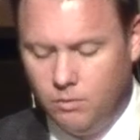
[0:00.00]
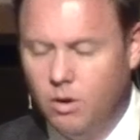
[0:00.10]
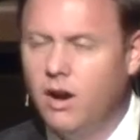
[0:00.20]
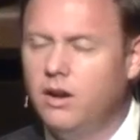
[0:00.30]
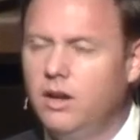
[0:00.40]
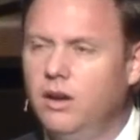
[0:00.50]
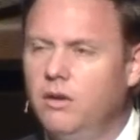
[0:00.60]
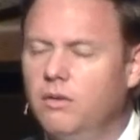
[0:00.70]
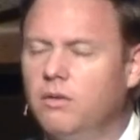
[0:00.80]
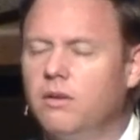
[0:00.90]
Where are
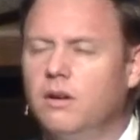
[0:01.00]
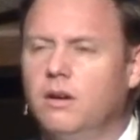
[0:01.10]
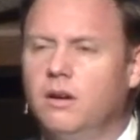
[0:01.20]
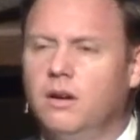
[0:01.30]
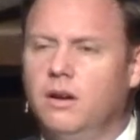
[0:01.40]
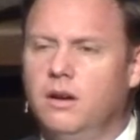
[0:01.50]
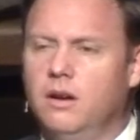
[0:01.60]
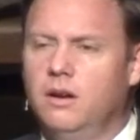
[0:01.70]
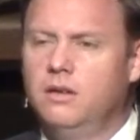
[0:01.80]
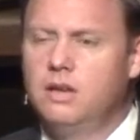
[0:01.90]
you?
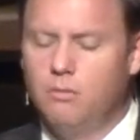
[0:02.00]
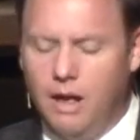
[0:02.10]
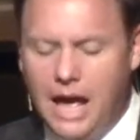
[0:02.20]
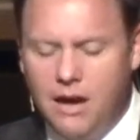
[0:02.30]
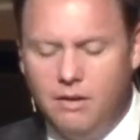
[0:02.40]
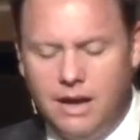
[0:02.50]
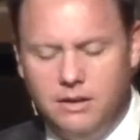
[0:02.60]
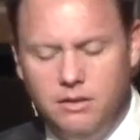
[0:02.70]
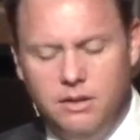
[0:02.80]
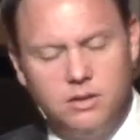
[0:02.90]
You say, Well, how do I
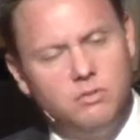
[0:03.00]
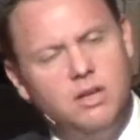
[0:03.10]
do this?